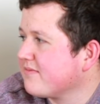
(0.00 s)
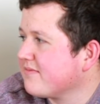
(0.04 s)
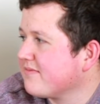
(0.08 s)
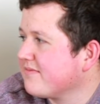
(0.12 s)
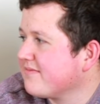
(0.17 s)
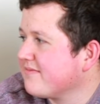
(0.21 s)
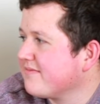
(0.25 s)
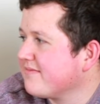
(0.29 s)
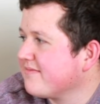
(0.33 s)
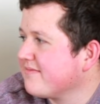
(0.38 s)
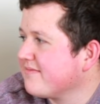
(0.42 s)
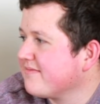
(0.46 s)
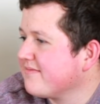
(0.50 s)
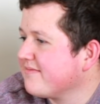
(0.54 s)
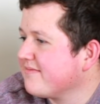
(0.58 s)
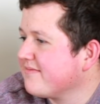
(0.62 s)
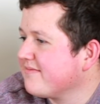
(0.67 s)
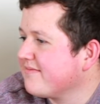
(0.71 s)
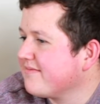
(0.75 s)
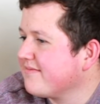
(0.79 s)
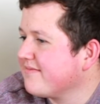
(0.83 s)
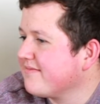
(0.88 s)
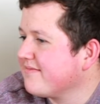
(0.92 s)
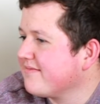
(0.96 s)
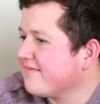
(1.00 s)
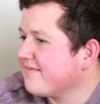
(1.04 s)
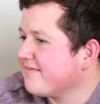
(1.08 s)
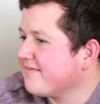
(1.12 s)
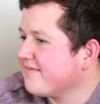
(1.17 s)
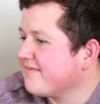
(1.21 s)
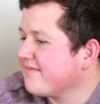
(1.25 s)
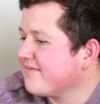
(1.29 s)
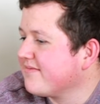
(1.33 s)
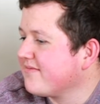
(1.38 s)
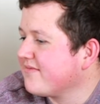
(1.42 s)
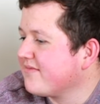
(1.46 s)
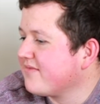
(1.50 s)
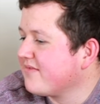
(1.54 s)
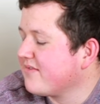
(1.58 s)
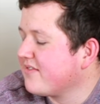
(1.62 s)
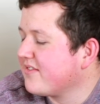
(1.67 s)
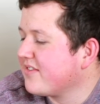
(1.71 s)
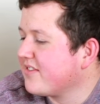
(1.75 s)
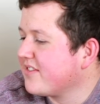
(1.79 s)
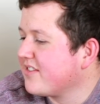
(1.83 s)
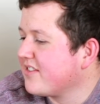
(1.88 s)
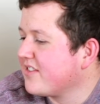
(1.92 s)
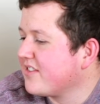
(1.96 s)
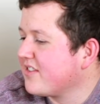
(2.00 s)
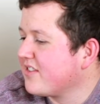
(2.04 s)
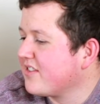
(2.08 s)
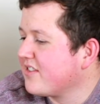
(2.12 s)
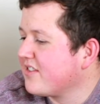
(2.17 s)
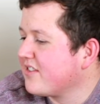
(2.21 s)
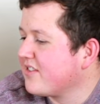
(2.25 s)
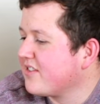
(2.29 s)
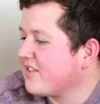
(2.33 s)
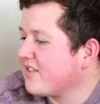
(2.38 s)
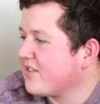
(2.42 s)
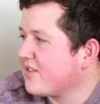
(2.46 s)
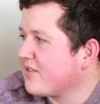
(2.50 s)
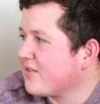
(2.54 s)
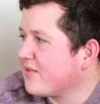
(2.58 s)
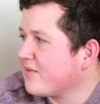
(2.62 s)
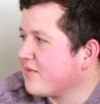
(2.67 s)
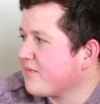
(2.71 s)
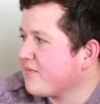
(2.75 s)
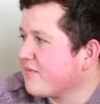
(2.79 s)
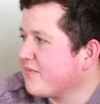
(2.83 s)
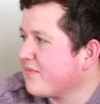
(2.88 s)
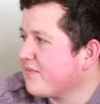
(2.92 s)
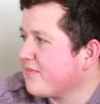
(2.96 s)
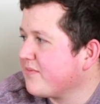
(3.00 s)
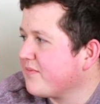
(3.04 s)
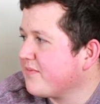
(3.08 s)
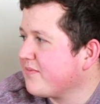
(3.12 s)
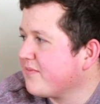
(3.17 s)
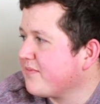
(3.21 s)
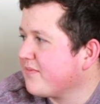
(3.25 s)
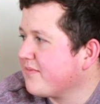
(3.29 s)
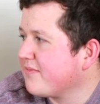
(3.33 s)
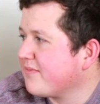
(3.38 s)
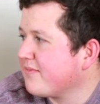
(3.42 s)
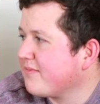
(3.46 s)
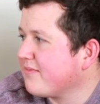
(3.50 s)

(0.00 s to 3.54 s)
(not speaking)